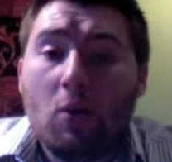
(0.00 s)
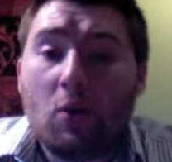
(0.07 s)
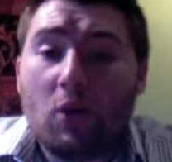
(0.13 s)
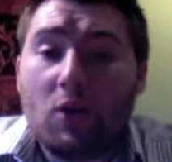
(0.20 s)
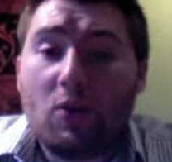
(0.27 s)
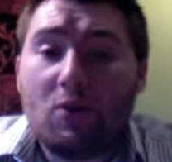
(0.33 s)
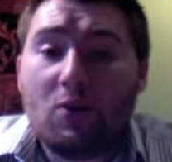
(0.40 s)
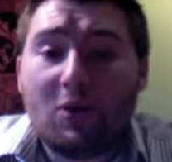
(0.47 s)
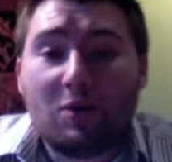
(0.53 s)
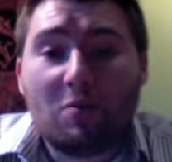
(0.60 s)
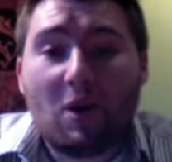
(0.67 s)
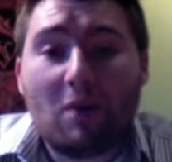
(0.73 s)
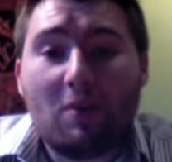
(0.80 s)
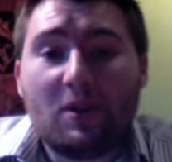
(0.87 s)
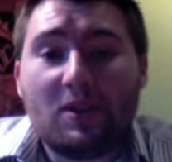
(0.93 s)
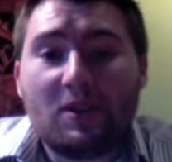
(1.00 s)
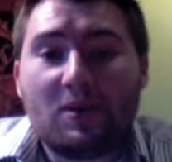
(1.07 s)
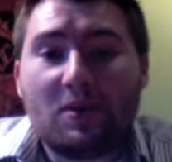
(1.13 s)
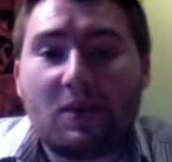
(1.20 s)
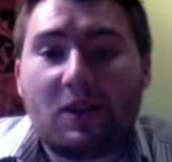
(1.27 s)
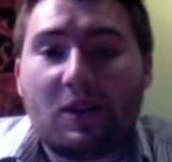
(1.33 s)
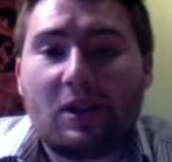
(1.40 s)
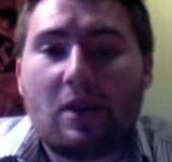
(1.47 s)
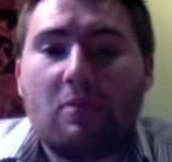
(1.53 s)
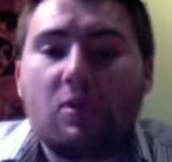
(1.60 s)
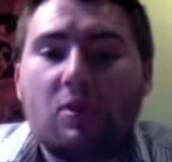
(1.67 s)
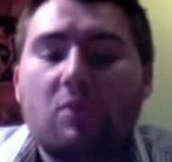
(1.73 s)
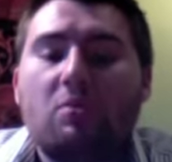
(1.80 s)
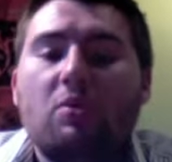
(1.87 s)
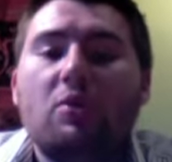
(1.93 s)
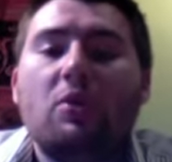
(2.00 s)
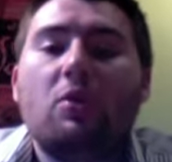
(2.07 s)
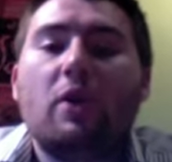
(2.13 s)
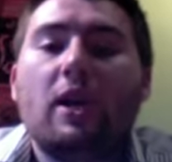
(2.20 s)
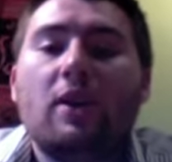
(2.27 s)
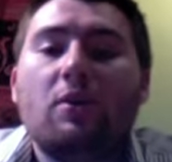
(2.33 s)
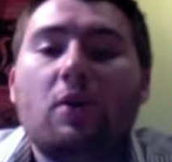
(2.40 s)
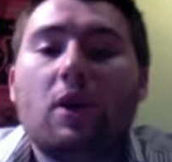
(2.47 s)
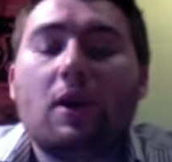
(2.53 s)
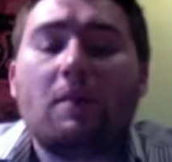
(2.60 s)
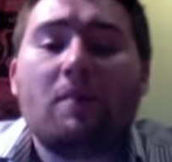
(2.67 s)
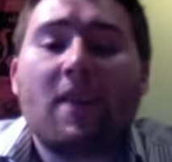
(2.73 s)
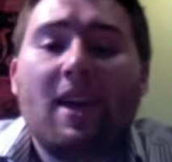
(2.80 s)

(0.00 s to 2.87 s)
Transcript: you, the small business owner, can come to improve the way you work.